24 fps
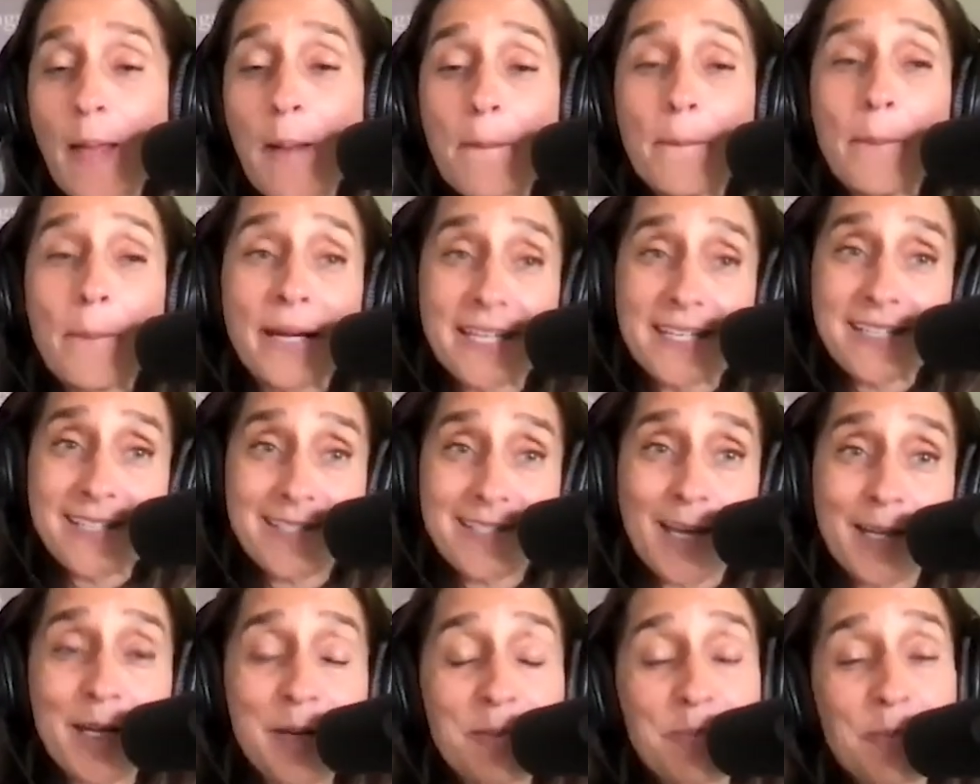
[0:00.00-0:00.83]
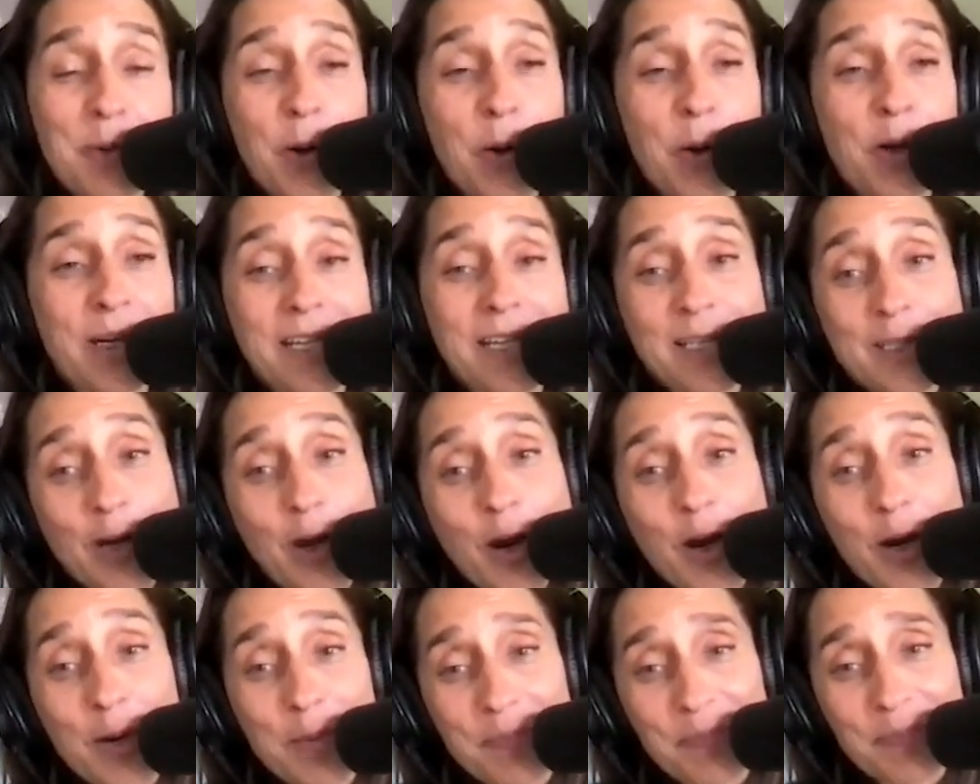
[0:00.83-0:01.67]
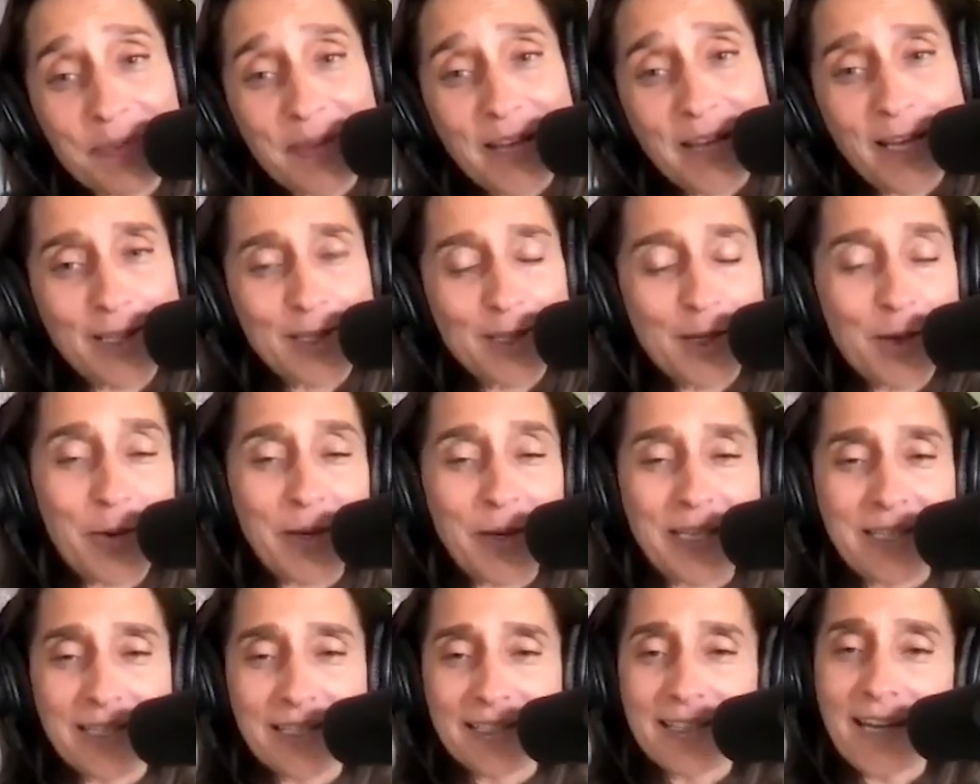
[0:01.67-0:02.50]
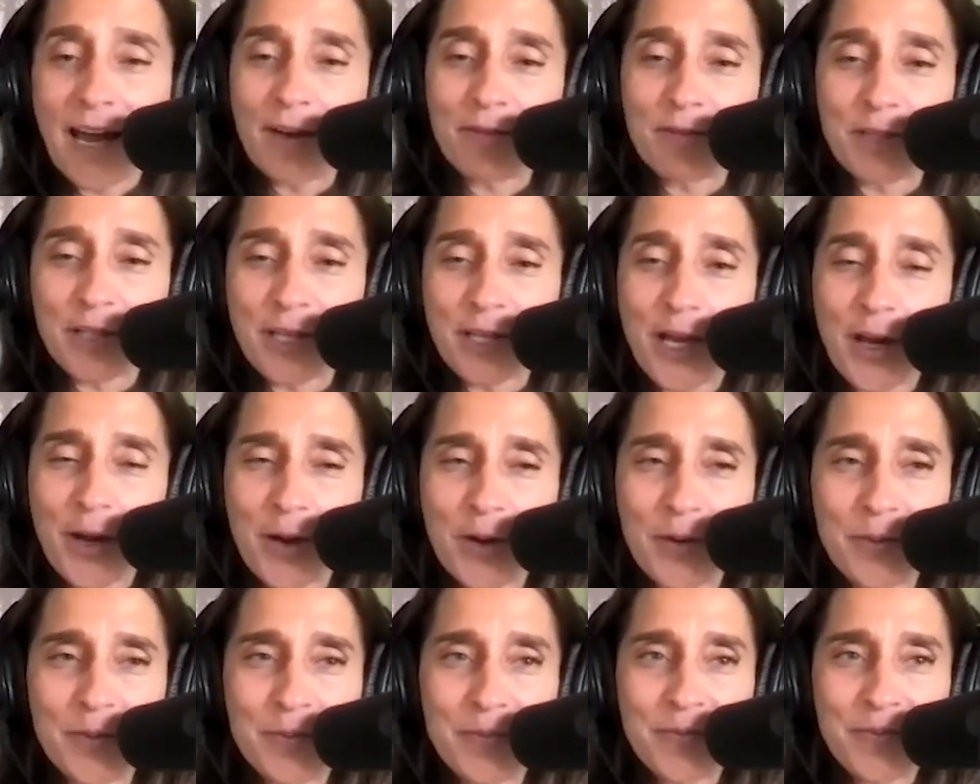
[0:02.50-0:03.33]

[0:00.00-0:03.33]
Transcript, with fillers: but his son had broken his arm, and so he didn't have to go.